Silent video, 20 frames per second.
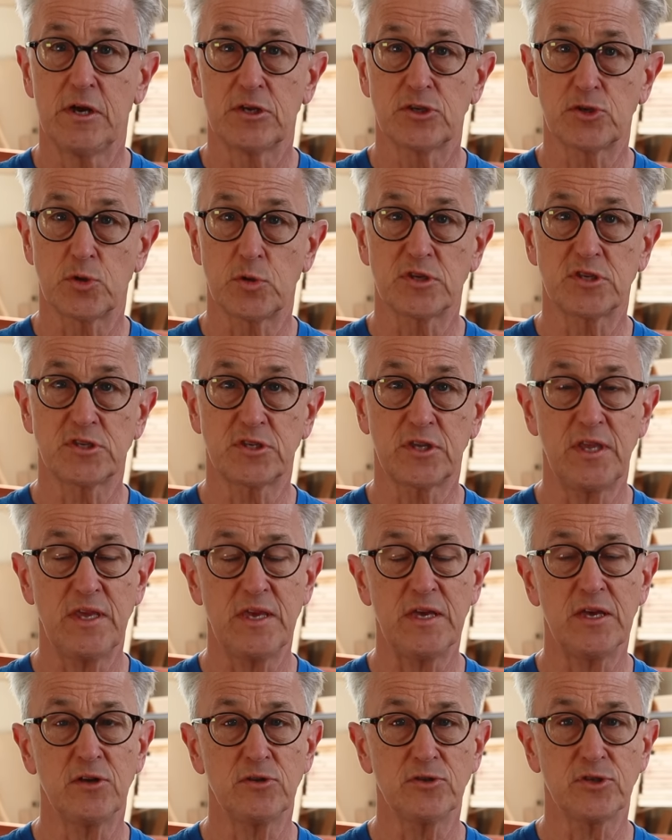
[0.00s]
So a
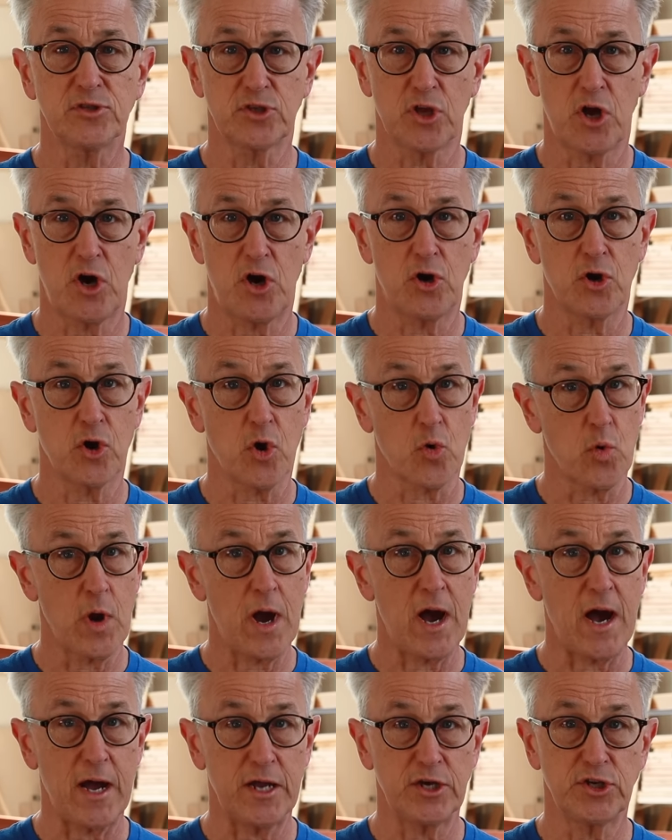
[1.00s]
single stall
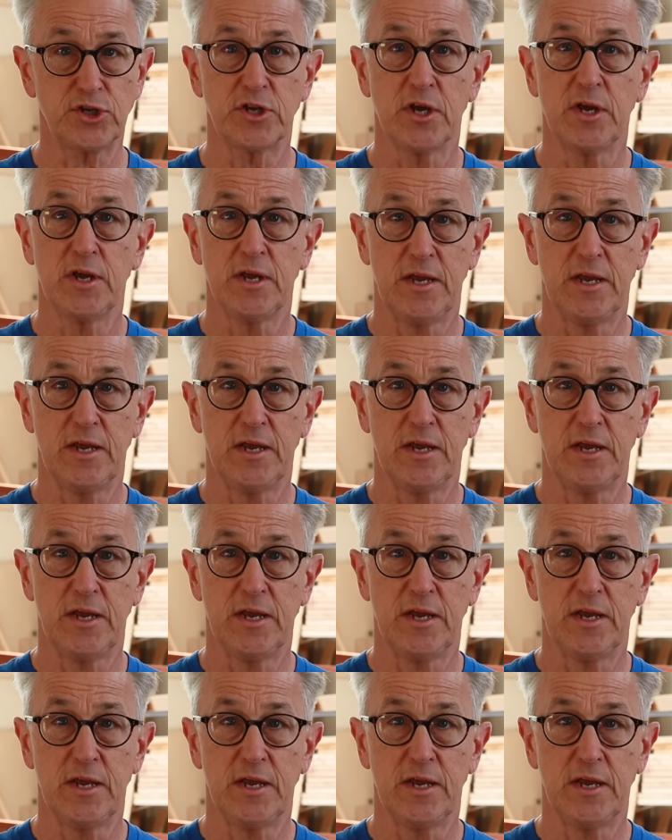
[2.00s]
garage